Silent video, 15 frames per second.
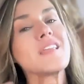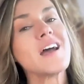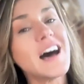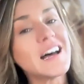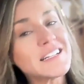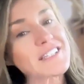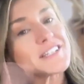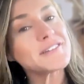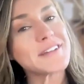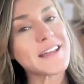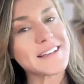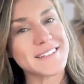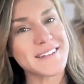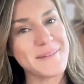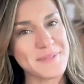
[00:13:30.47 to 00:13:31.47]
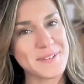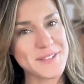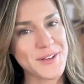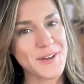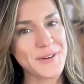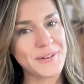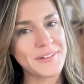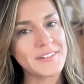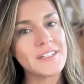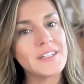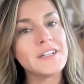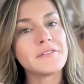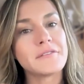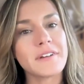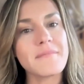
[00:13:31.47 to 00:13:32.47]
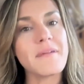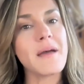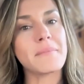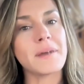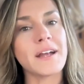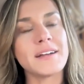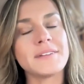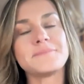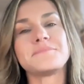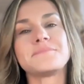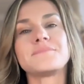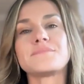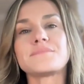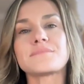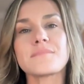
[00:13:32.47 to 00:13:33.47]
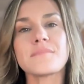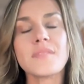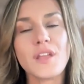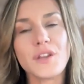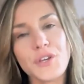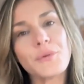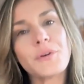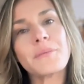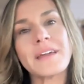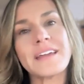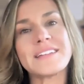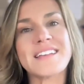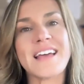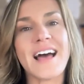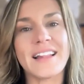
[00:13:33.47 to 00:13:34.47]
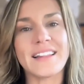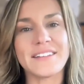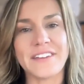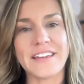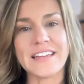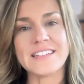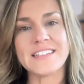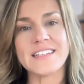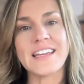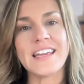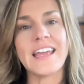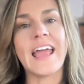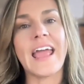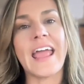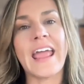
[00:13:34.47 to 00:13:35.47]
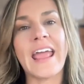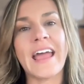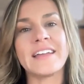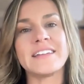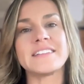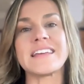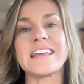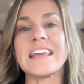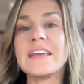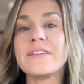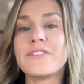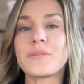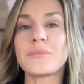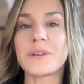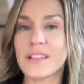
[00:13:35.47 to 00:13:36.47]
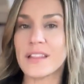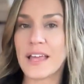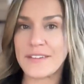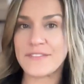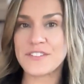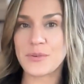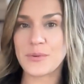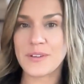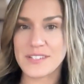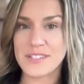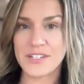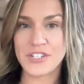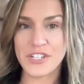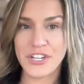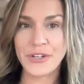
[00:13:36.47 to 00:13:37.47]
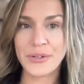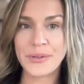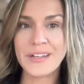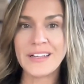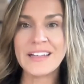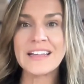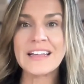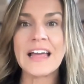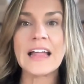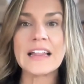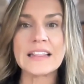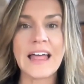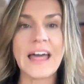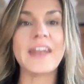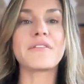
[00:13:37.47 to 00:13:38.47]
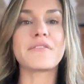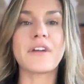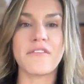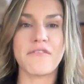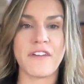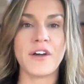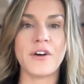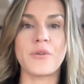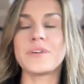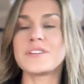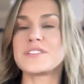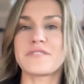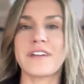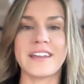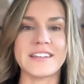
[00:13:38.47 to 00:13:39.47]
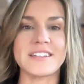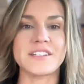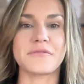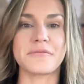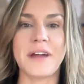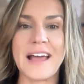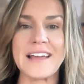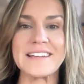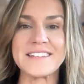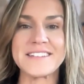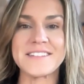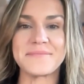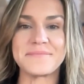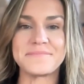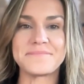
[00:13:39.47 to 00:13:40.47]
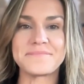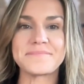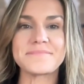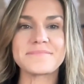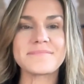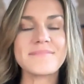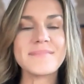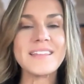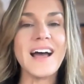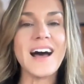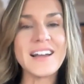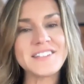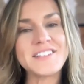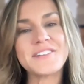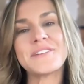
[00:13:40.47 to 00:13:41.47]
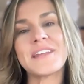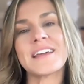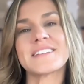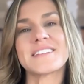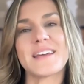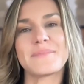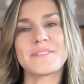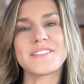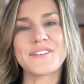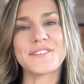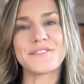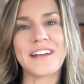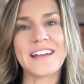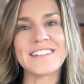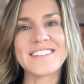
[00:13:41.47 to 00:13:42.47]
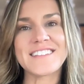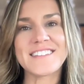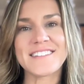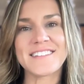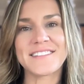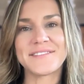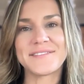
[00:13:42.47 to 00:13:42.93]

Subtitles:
Until next episode, remember you were made to elevate. And even when life squeezes you, let it reveal what's ready to rise. Until next episode, friends.